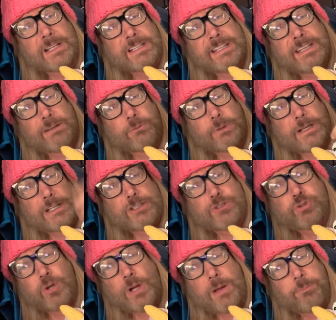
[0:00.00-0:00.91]
of
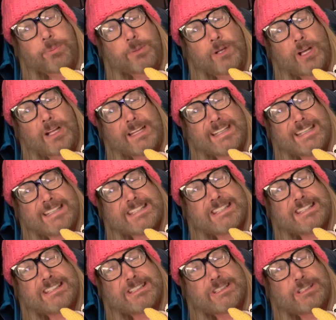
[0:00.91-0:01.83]
Trump and all
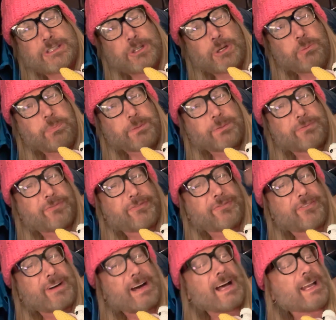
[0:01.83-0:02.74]
his stupid
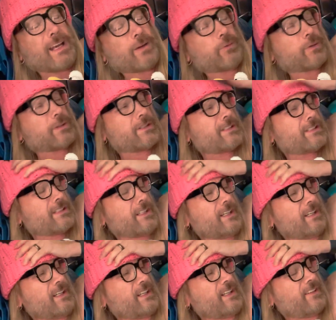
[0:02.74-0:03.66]
followers.
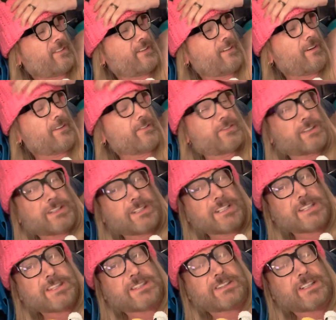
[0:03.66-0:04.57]
They're
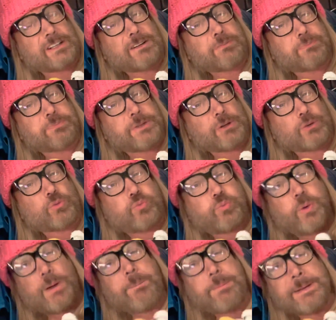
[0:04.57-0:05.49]

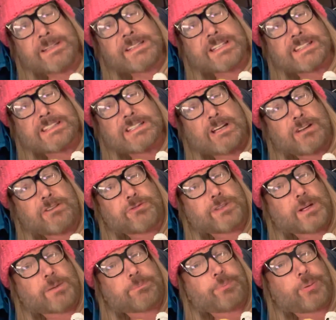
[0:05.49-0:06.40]
ripping this
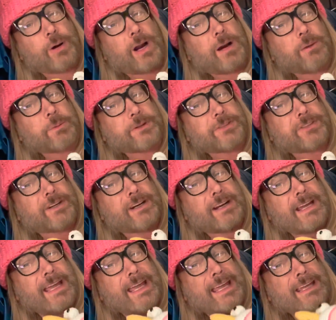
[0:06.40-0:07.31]
country apart with
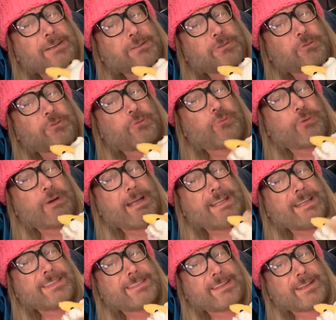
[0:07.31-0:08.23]
their hate and
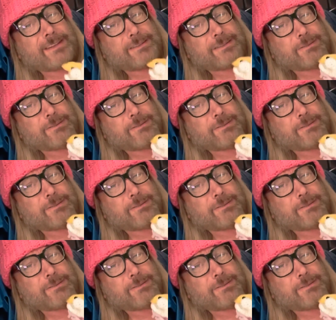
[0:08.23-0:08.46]
racism.